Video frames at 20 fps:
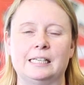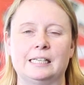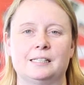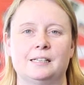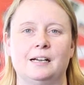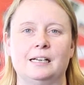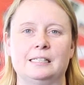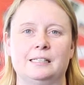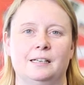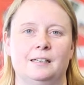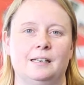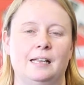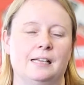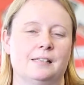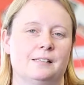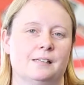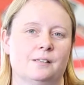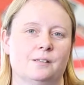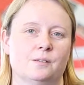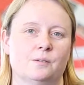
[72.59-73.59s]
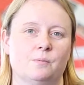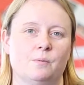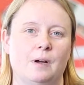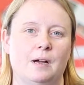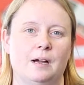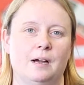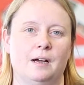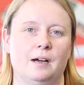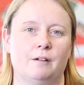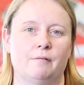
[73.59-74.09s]
exciting lessons
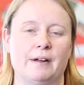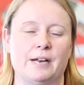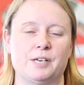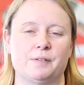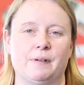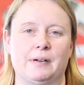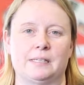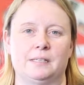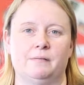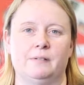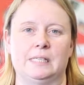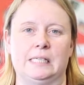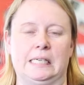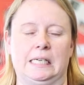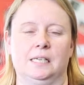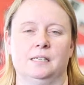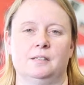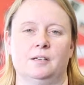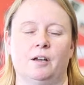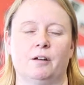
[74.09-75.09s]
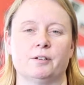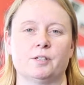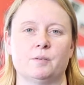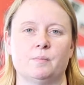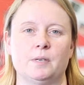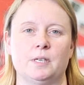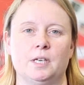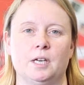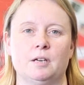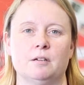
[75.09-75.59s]
where a range of activities are going to
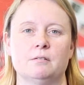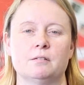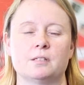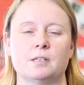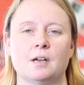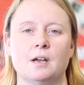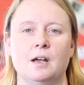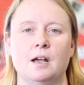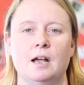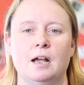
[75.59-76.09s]
be used.